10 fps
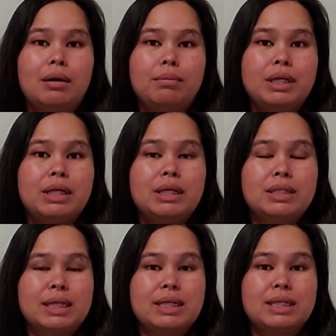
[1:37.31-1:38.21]
He
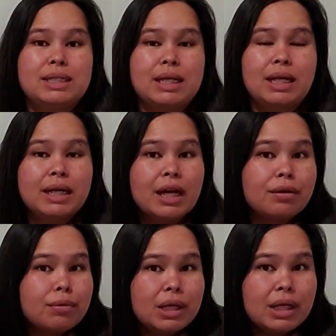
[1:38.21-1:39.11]
is excelling
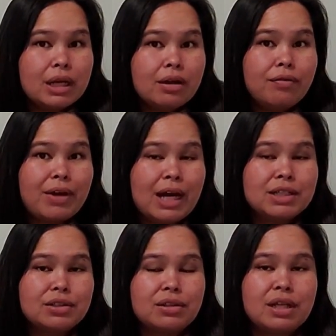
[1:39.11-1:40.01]
at reading
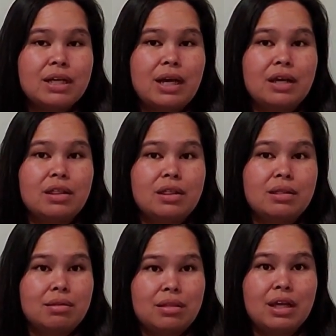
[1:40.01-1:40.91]
faster than
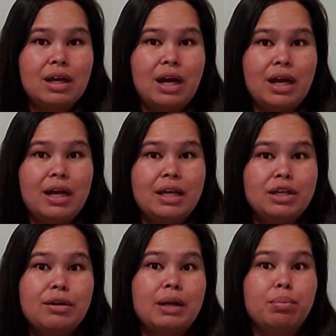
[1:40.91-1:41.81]
I
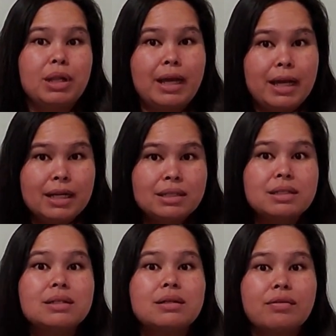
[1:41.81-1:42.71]
had
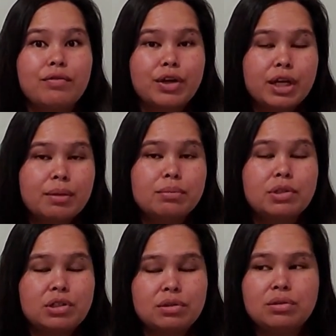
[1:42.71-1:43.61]
planned for him
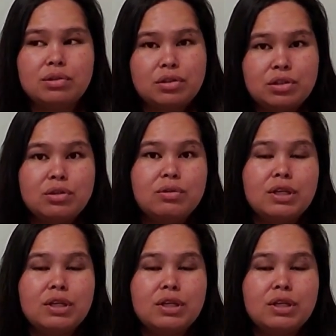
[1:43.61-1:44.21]
to do,